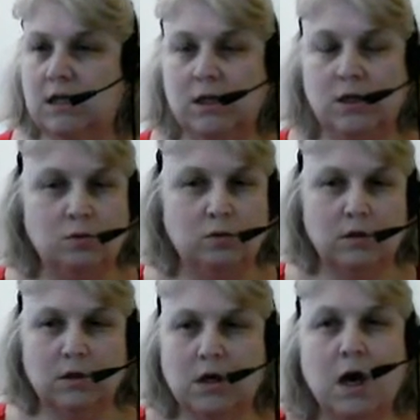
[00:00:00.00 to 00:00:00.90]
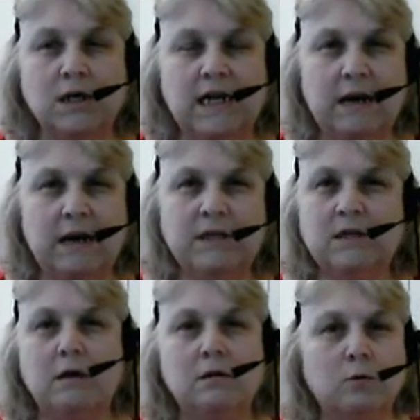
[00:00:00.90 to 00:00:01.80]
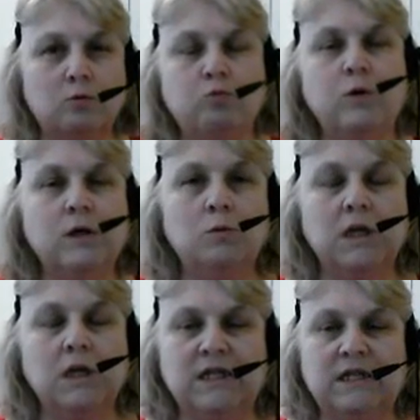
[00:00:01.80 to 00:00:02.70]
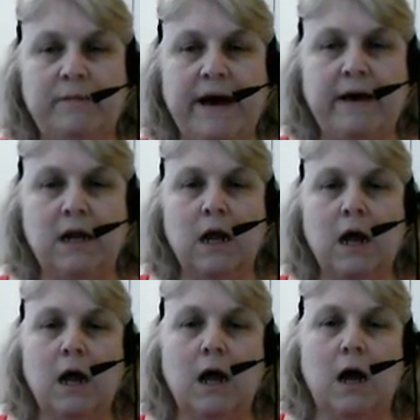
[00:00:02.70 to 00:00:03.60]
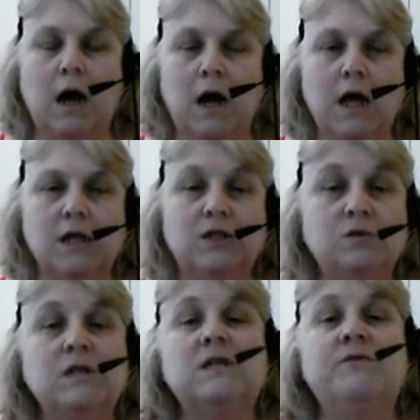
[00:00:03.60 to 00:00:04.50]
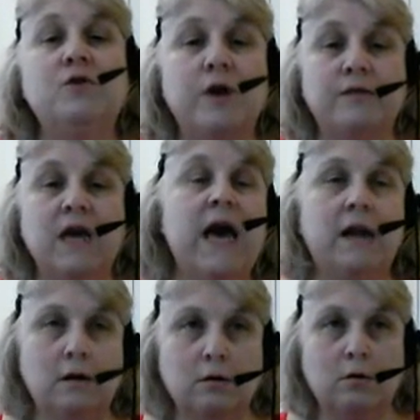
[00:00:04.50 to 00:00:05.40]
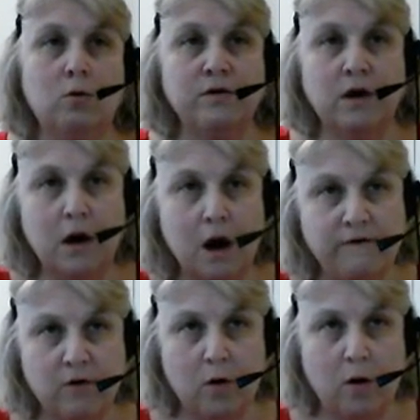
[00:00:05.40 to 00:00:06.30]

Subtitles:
you contact Amazon. They're really, really nice about it. Do this if you're the editor or the cover